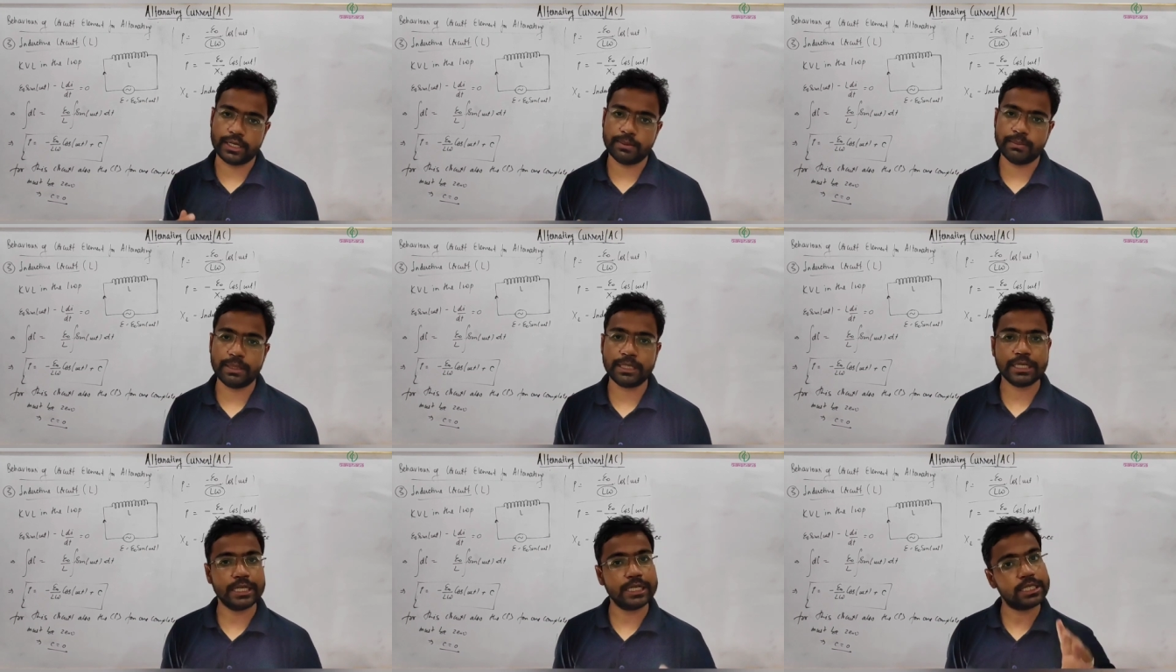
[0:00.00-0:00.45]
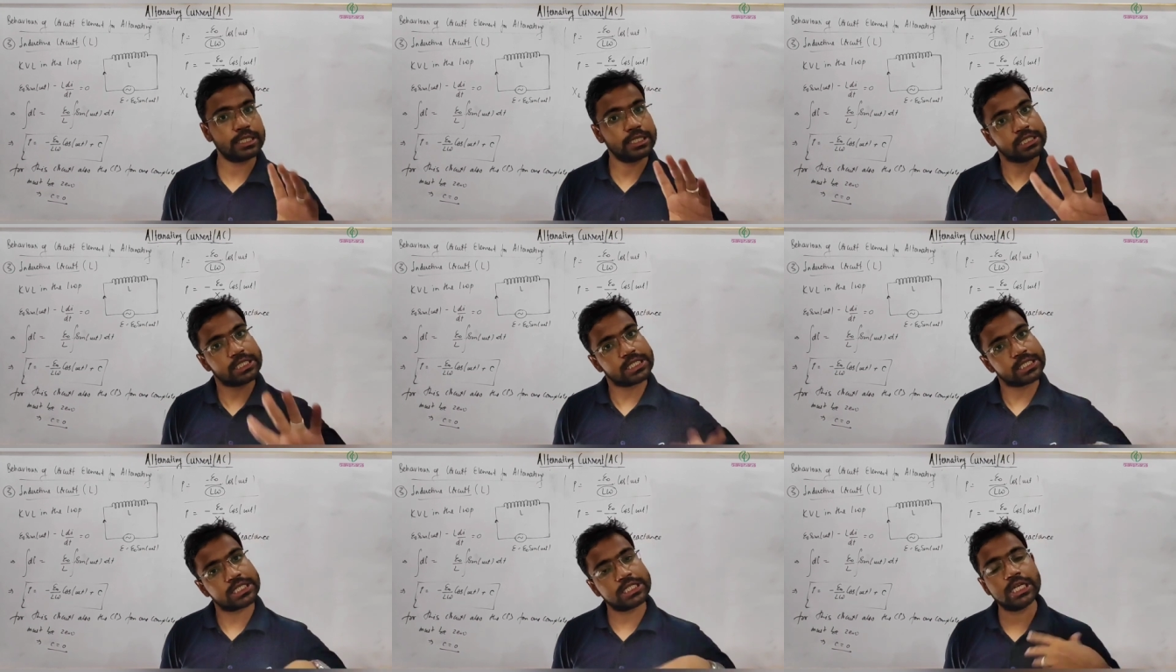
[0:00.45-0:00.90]
but it
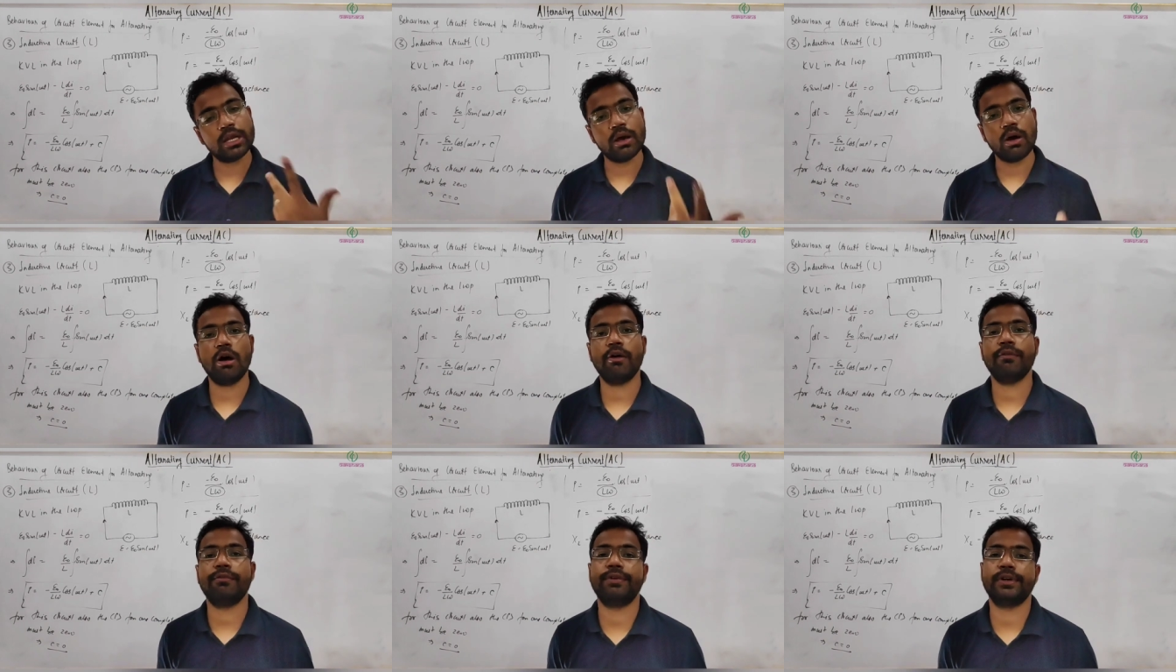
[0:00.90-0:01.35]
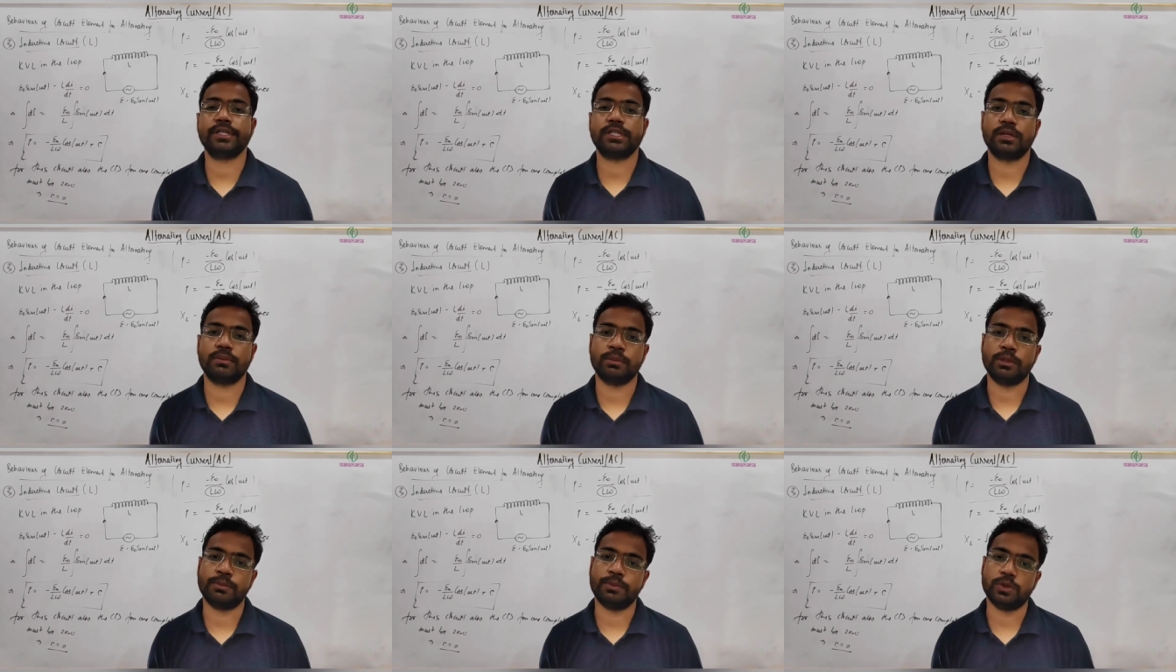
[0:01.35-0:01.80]
still offers
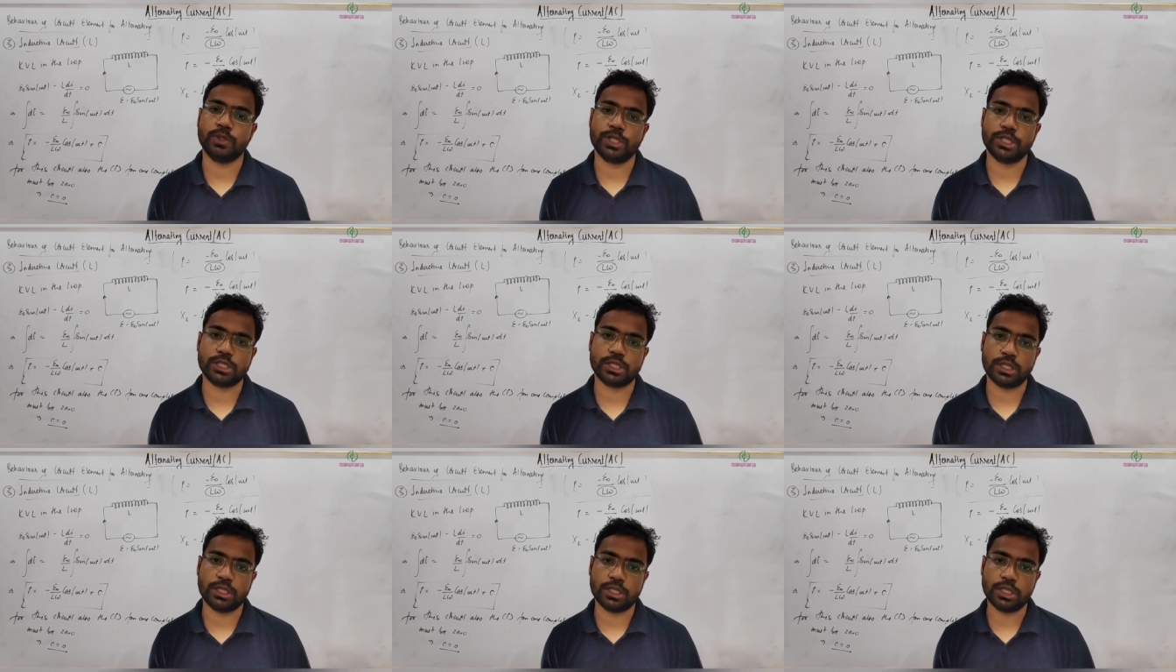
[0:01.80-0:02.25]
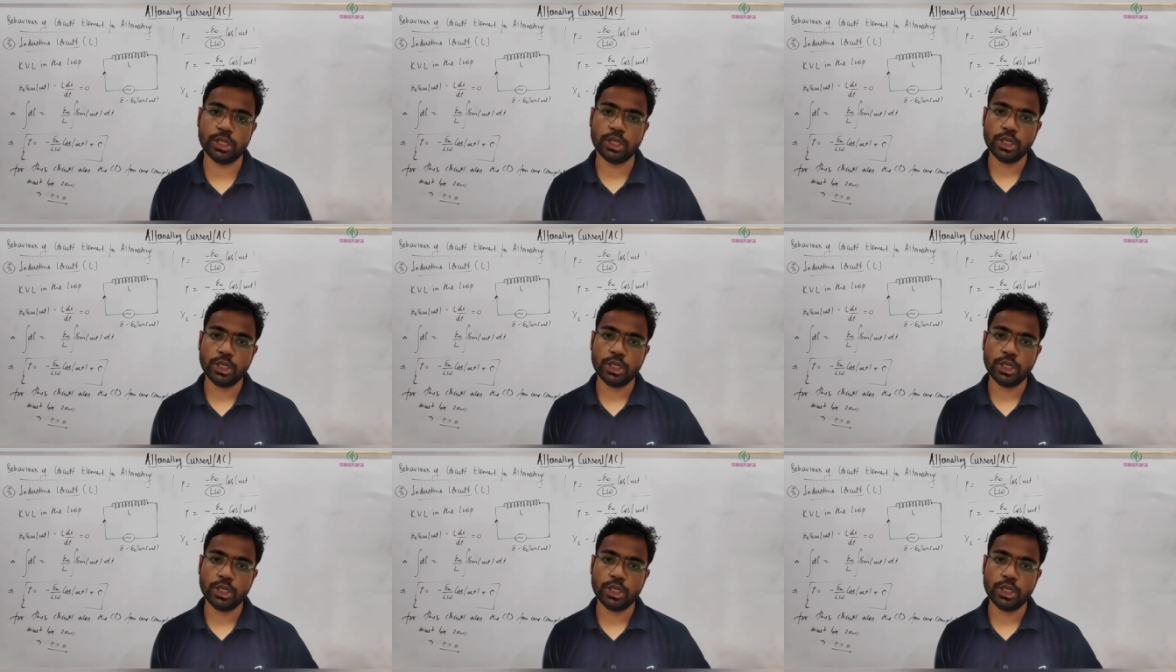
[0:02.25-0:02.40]
some opposition.